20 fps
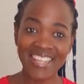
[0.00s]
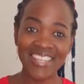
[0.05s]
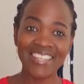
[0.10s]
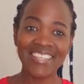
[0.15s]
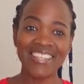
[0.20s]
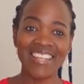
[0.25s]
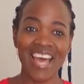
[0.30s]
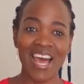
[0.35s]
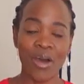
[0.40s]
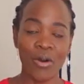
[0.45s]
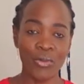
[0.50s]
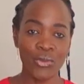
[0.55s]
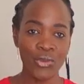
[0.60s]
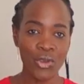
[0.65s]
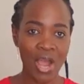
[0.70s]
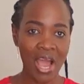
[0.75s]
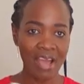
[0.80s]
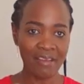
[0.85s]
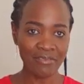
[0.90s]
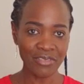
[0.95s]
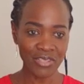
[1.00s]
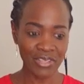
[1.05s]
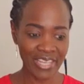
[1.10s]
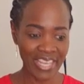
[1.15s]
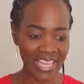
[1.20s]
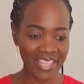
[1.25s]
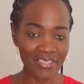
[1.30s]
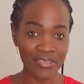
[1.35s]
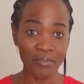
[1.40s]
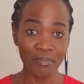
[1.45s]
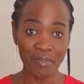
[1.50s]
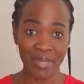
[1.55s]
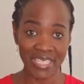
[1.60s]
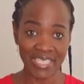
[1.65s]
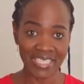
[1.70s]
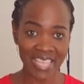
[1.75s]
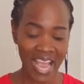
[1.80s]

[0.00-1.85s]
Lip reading: Now you have to get the meat